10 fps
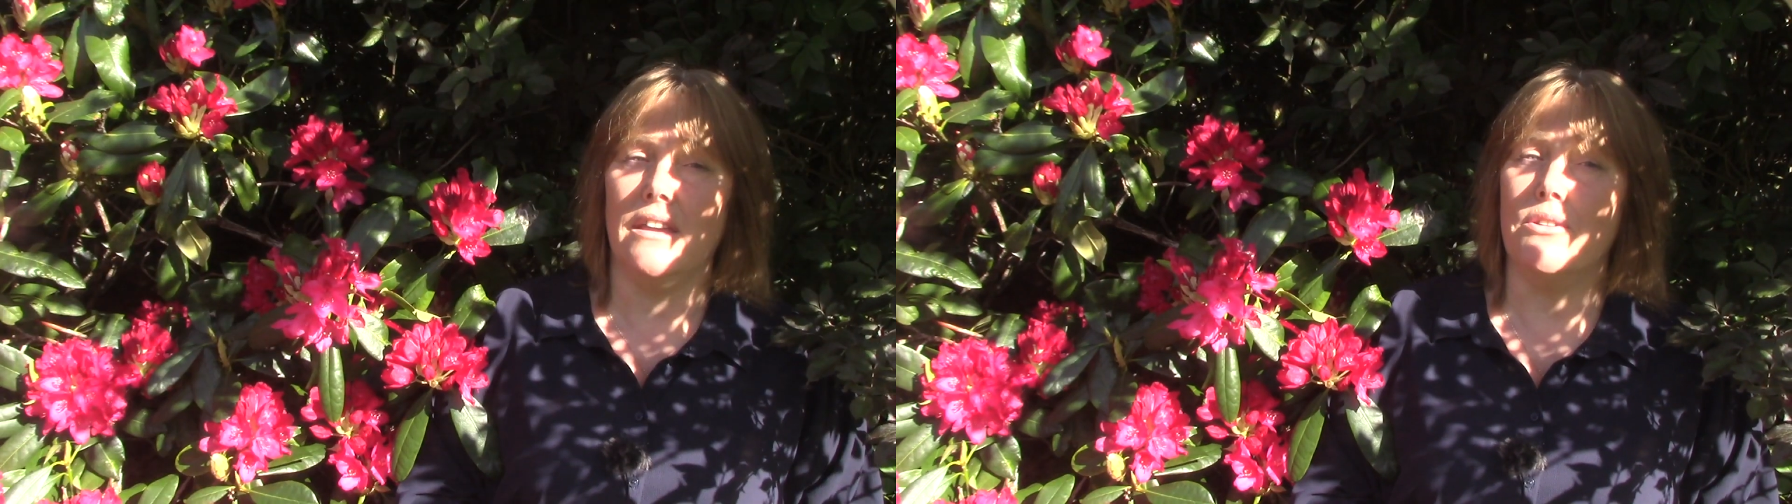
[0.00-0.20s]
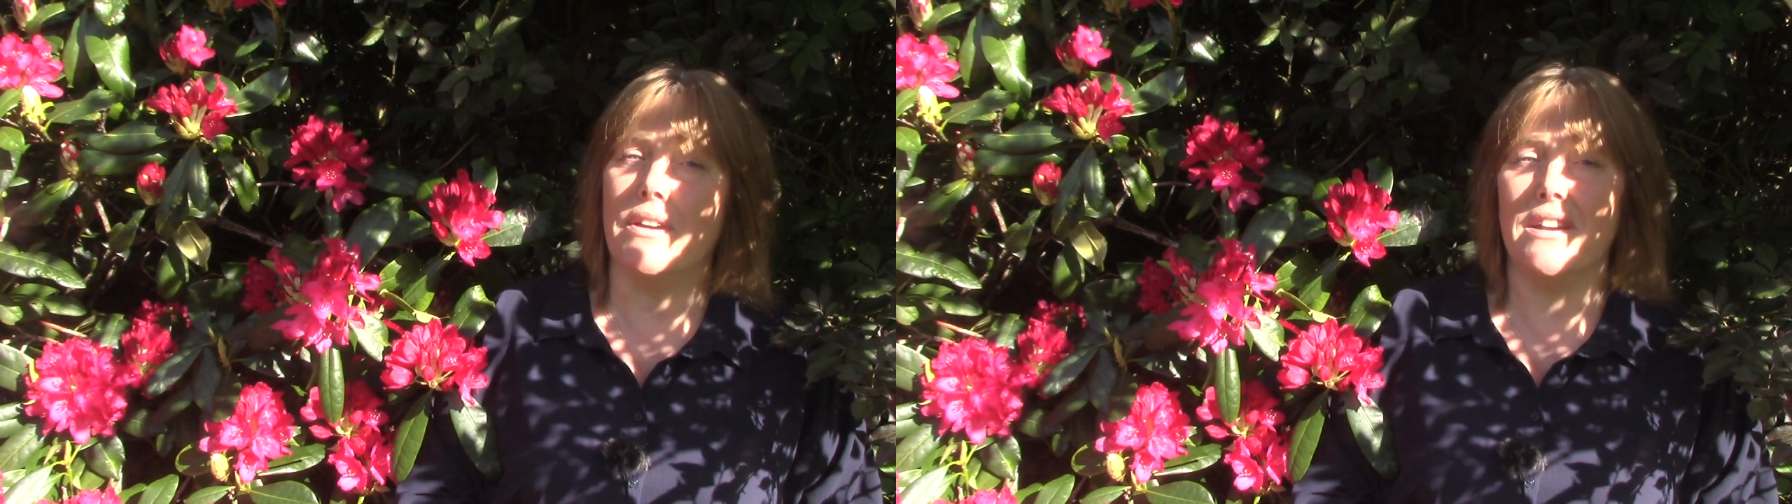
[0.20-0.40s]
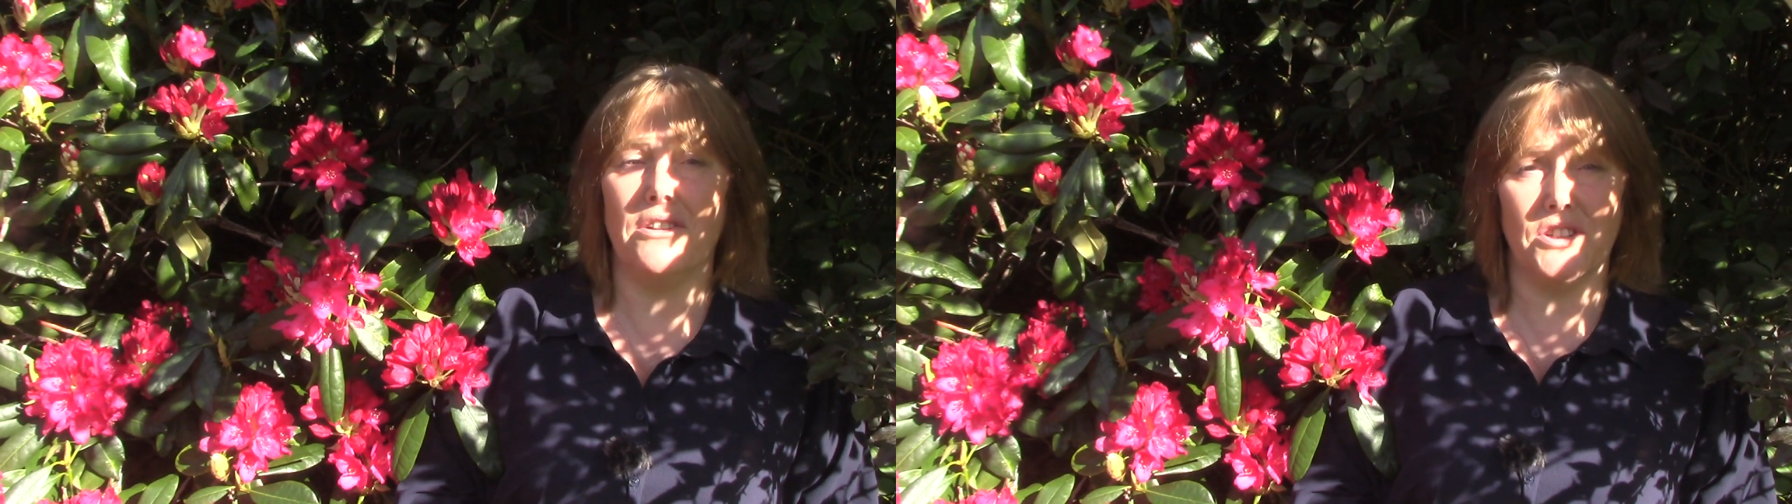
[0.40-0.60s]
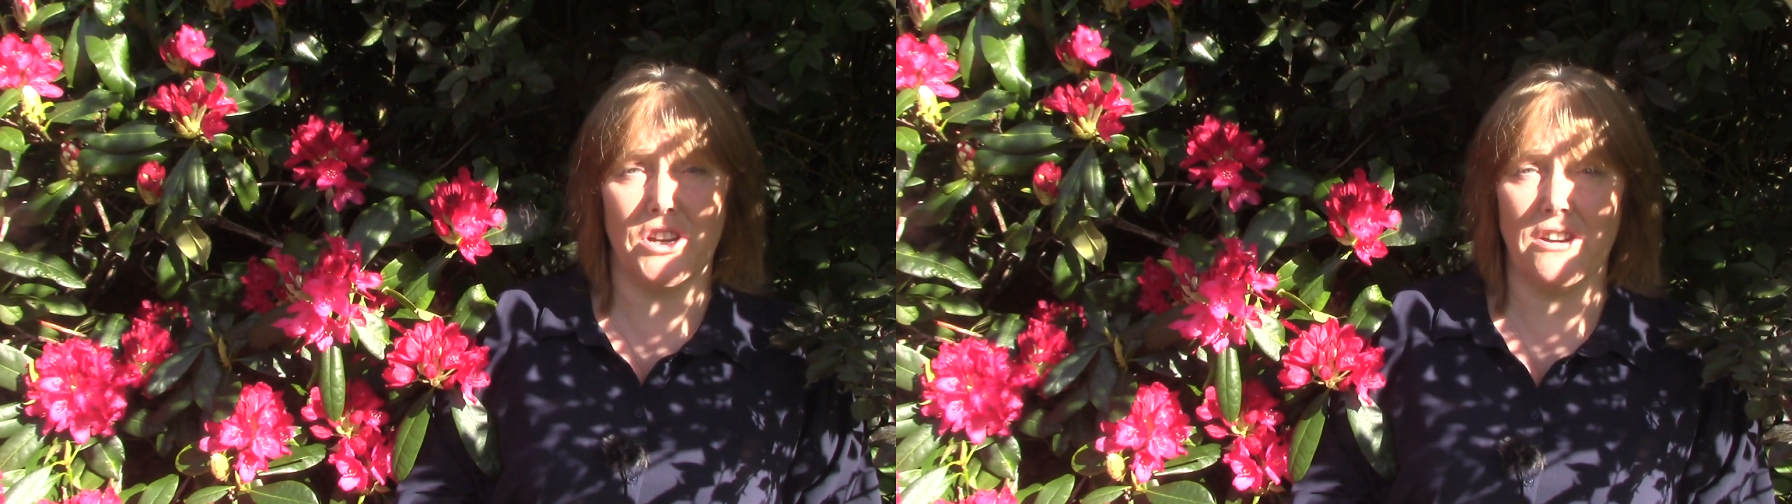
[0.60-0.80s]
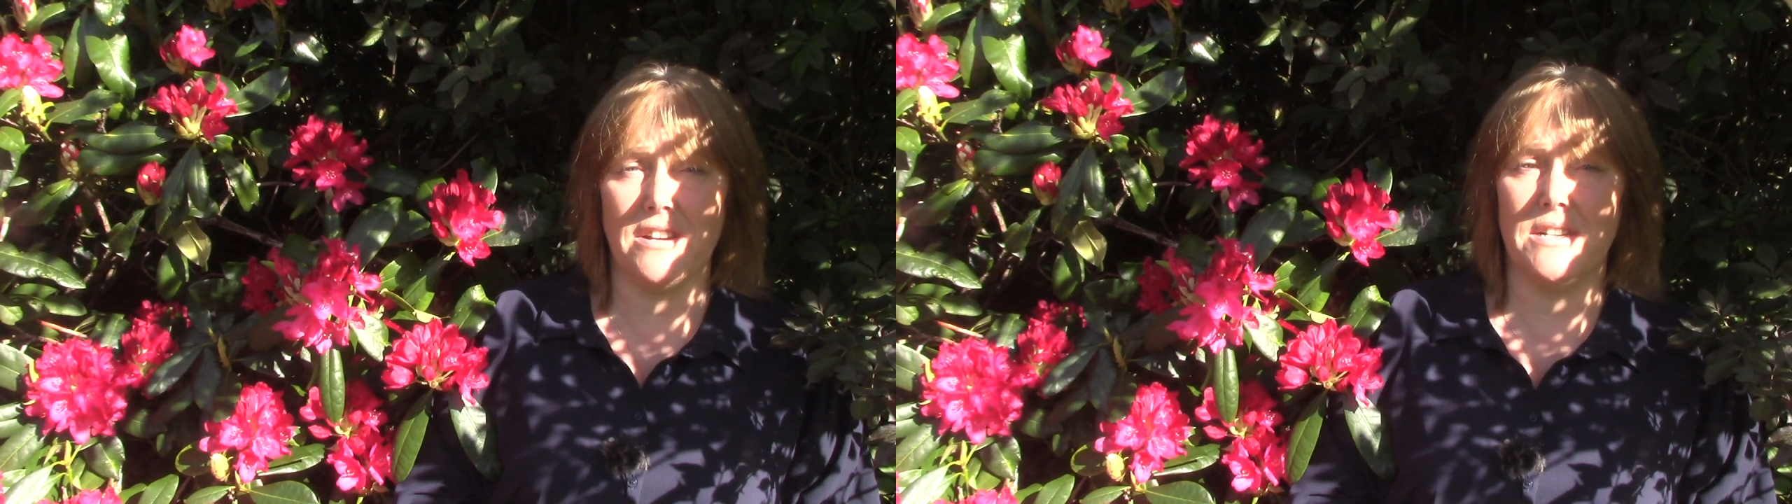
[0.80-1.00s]
You can
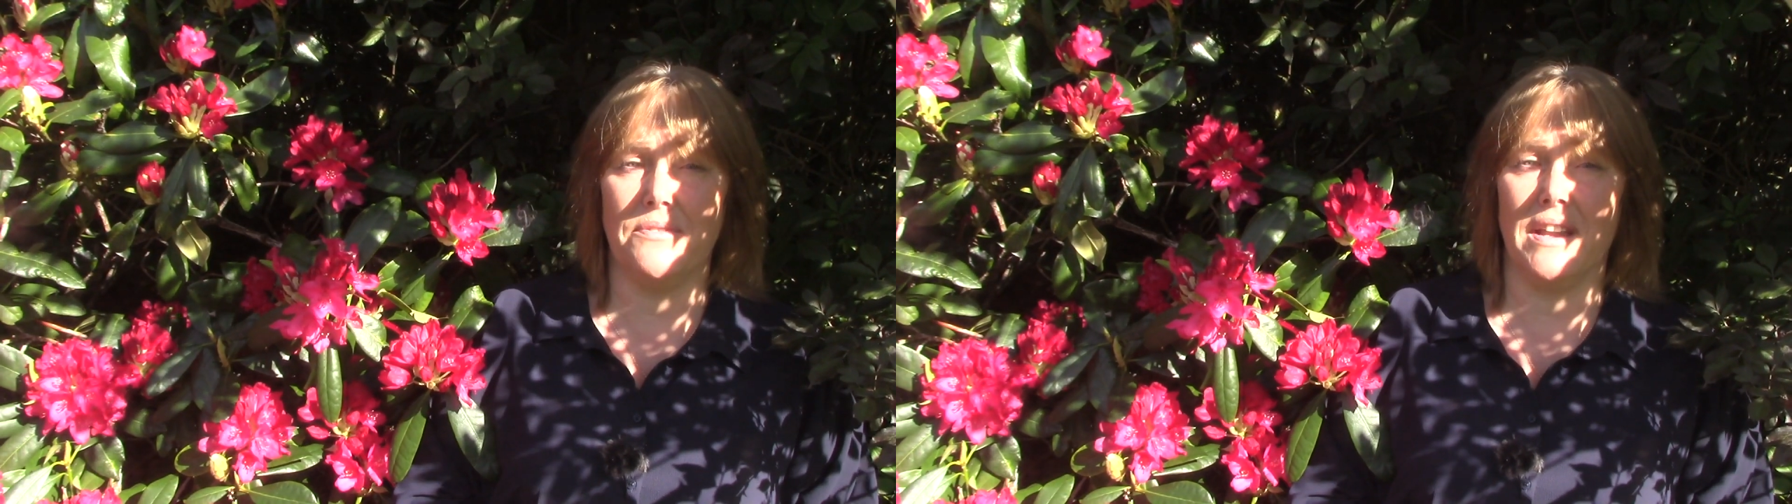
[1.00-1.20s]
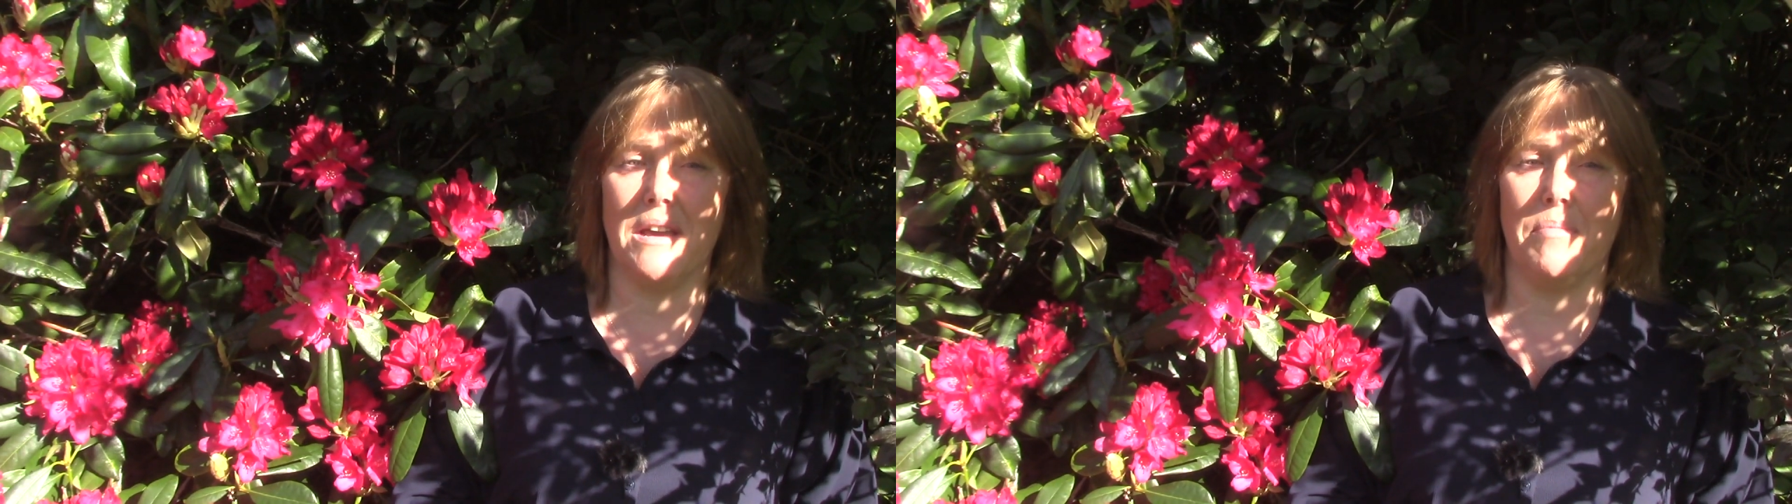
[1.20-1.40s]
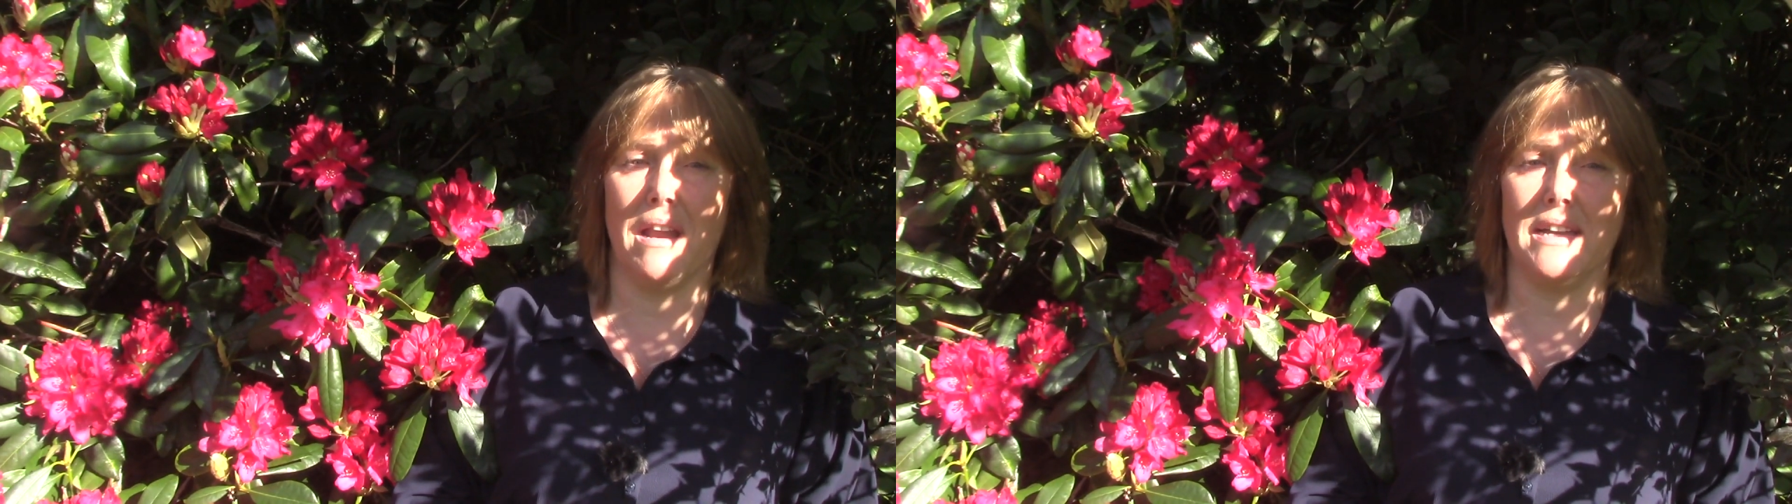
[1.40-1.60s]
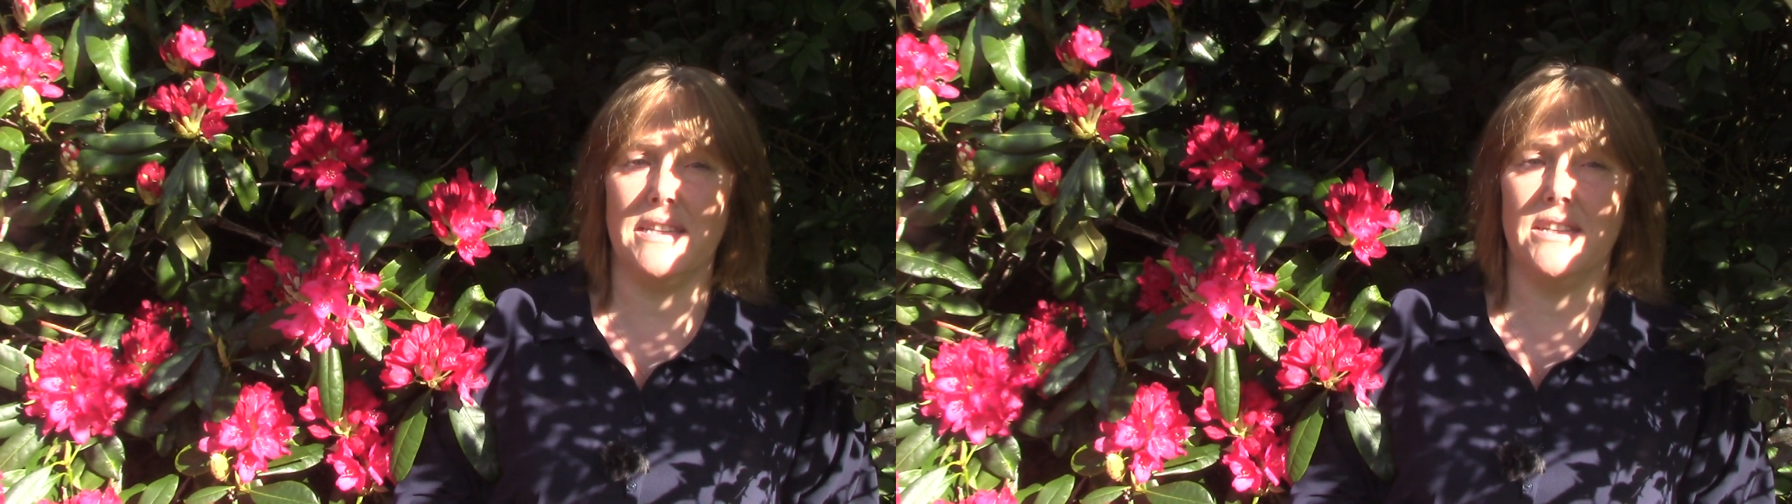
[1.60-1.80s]
alternatively apply